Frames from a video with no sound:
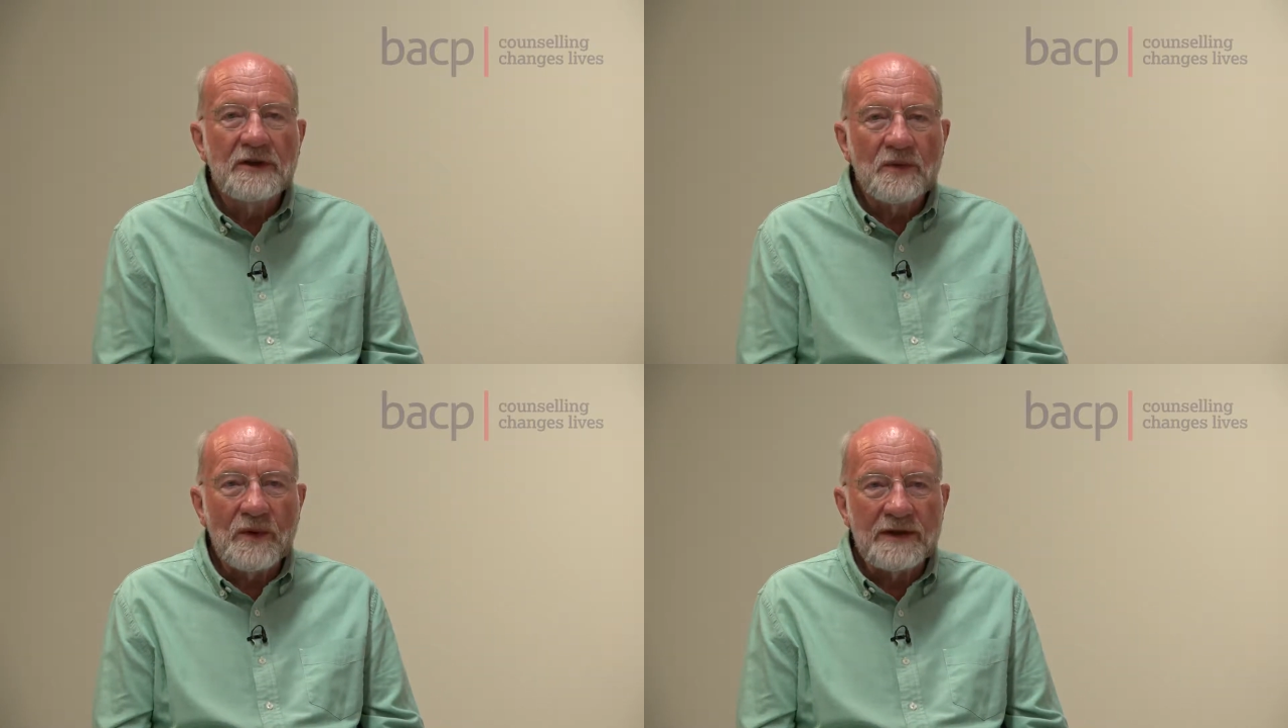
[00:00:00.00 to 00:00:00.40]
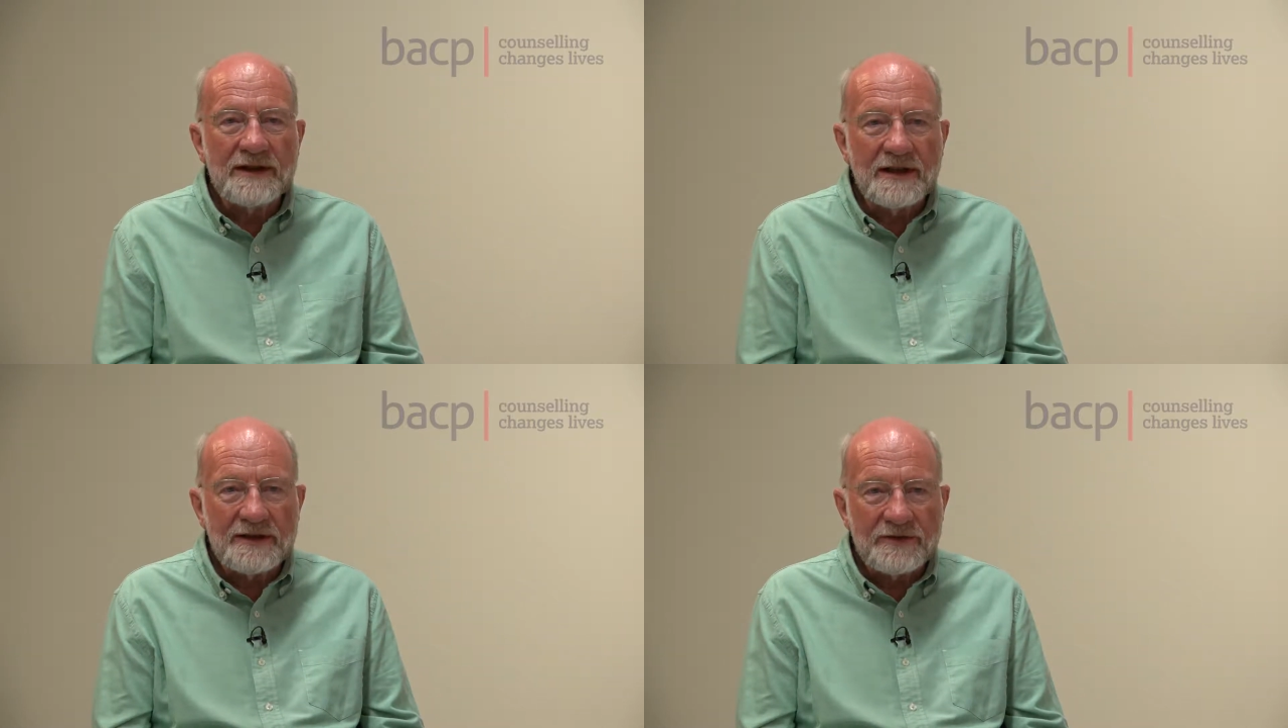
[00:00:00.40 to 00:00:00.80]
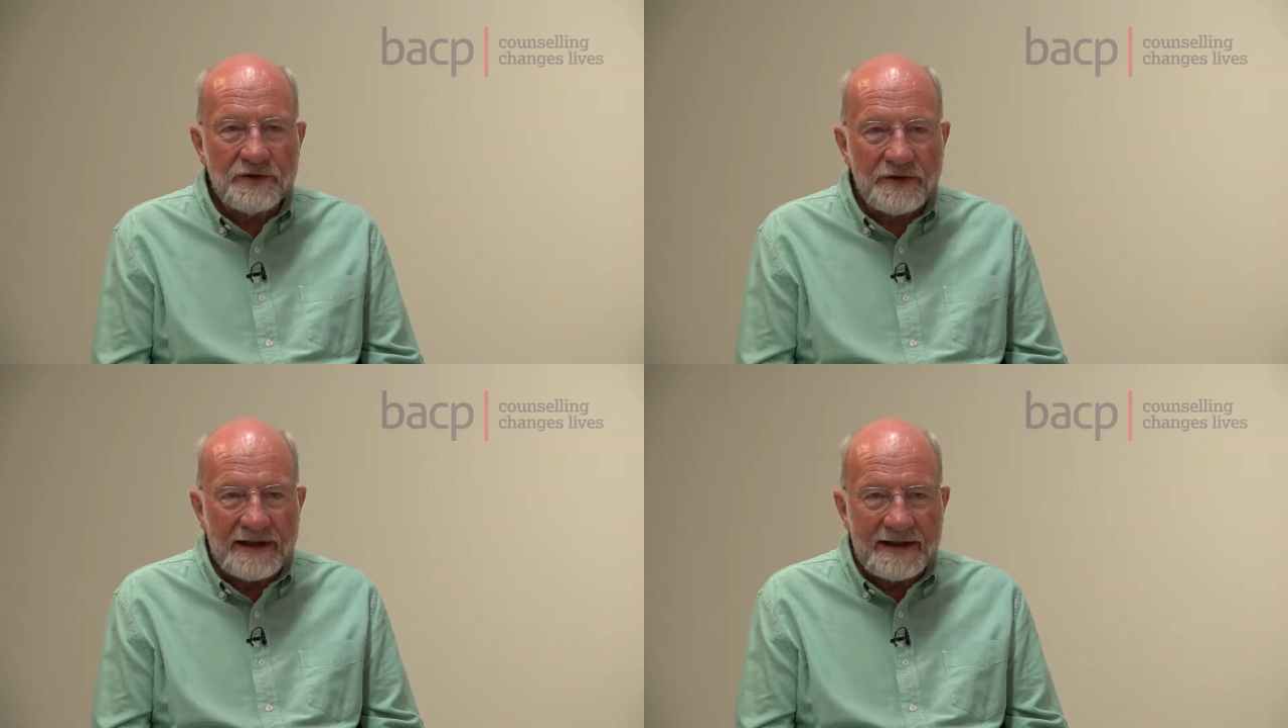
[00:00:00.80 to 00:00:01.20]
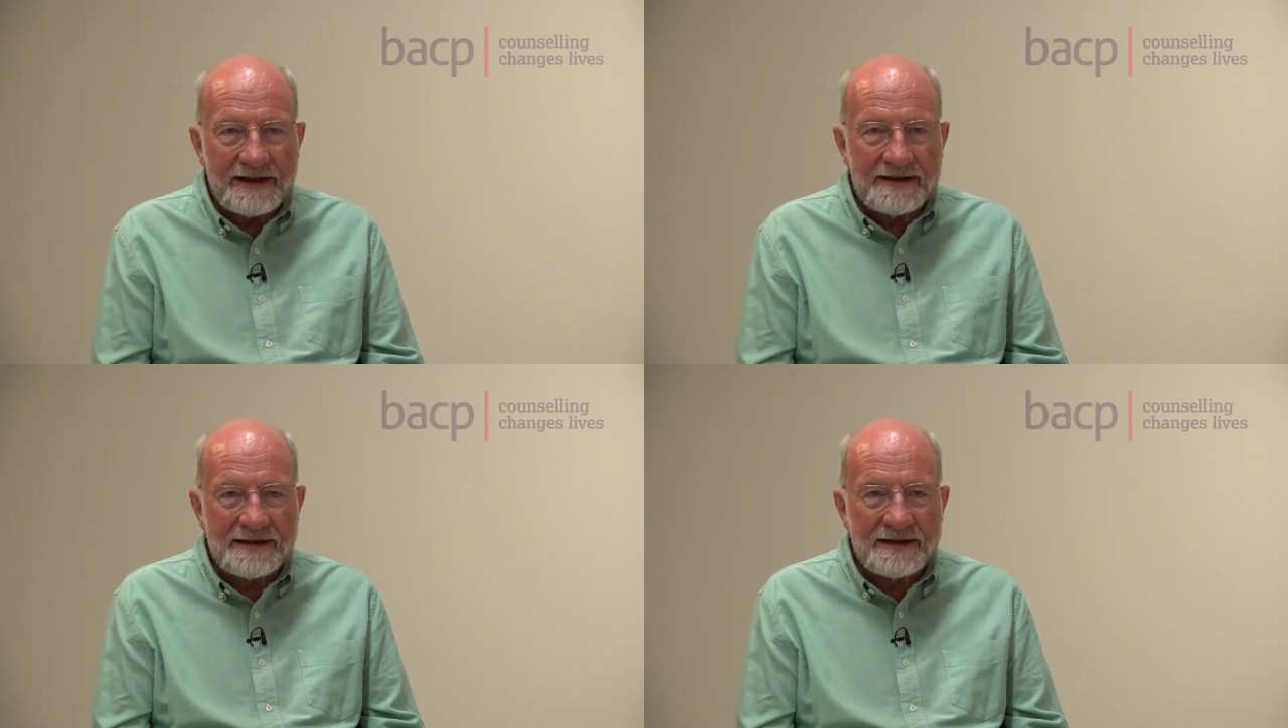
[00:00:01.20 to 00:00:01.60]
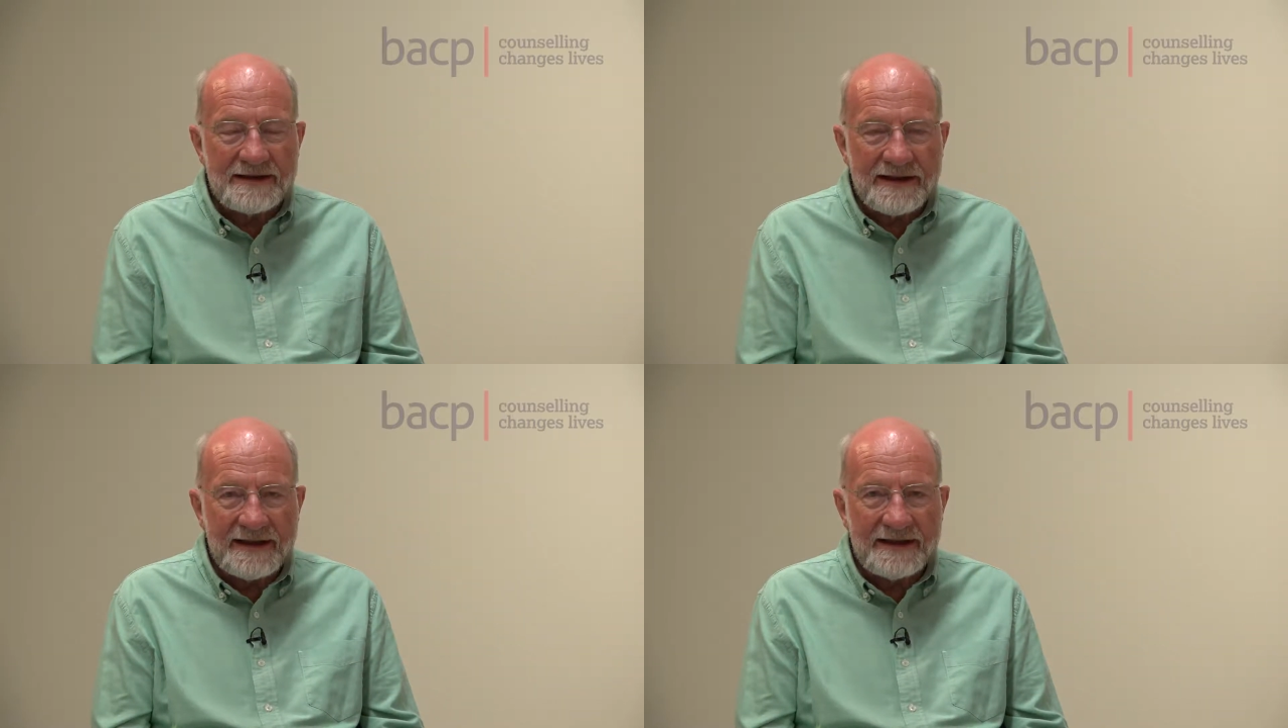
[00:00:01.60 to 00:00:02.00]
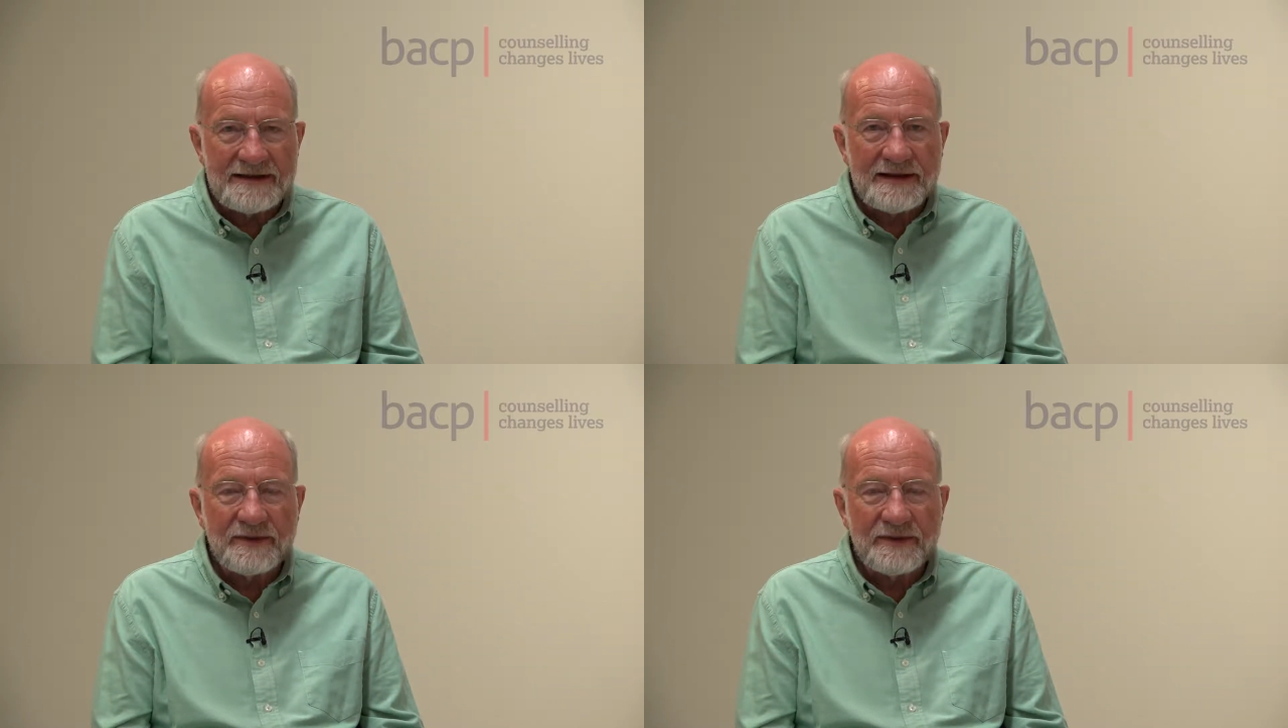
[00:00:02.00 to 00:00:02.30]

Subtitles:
what our trainees' needs,